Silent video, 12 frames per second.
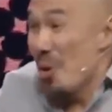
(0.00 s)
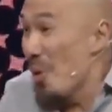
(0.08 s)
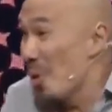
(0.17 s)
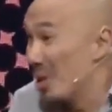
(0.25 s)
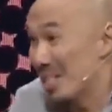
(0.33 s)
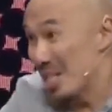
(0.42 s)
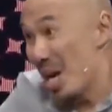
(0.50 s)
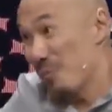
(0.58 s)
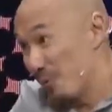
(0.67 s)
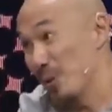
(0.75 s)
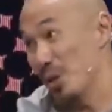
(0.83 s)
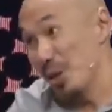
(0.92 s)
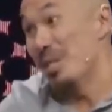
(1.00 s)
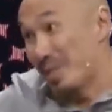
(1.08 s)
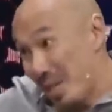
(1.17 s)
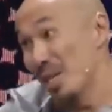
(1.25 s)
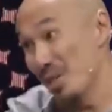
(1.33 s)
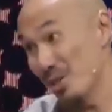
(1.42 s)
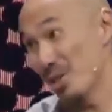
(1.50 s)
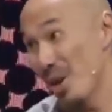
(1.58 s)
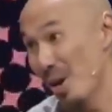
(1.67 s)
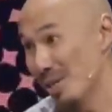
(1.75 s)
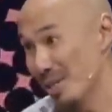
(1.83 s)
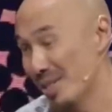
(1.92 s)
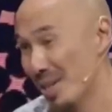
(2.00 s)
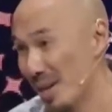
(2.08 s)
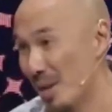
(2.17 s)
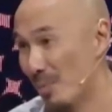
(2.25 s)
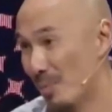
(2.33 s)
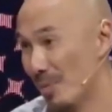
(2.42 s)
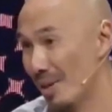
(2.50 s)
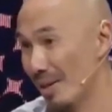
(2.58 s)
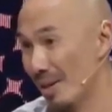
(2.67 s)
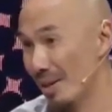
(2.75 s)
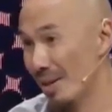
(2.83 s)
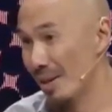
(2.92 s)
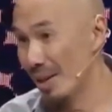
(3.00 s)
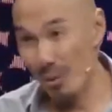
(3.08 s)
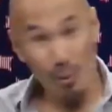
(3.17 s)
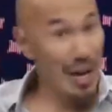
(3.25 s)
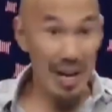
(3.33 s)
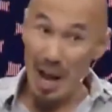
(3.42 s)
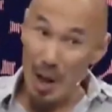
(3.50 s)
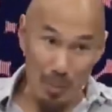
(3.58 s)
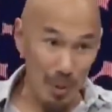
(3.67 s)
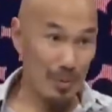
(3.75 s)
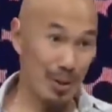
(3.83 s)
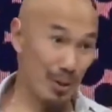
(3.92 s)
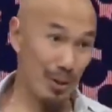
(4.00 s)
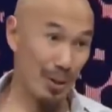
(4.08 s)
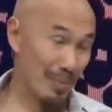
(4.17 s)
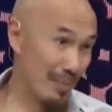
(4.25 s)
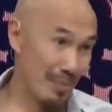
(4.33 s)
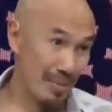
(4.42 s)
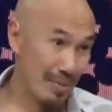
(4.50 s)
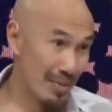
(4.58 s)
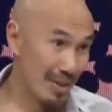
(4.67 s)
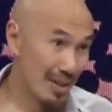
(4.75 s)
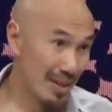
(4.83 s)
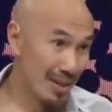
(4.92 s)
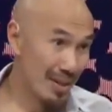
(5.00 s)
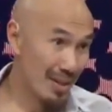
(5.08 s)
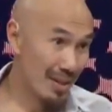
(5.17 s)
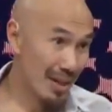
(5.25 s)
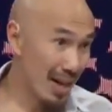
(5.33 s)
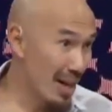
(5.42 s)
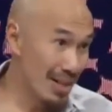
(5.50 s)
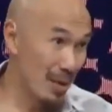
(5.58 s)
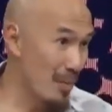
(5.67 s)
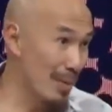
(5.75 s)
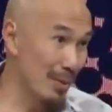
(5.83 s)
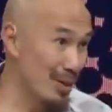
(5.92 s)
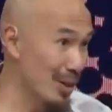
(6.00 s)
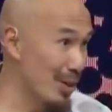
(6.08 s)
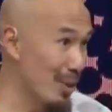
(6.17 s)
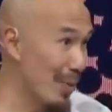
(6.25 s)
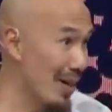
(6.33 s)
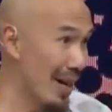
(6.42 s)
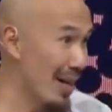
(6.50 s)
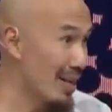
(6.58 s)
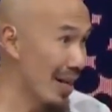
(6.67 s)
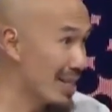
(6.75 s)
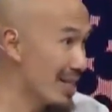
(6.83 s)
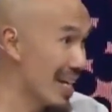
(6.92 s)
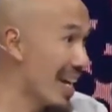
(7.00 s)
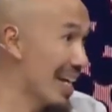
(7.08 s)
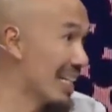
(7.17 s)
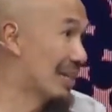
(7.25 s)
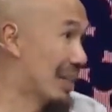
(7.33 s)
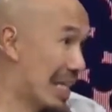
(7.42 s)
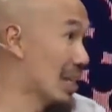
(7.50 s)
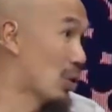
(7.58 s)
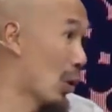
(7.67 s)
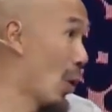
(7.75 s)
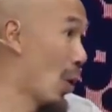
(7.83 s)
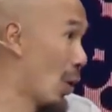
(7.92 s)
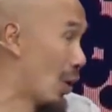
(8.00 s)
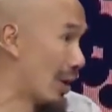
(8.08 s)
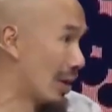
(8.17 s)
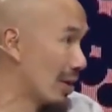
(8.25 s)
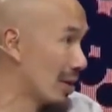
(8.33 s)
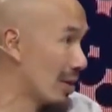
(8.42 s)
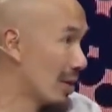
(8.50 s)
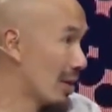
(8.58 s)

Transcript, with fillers: goal is not for you to sing songs to him and write albums to him. Okay, some people do, but that's not his goal.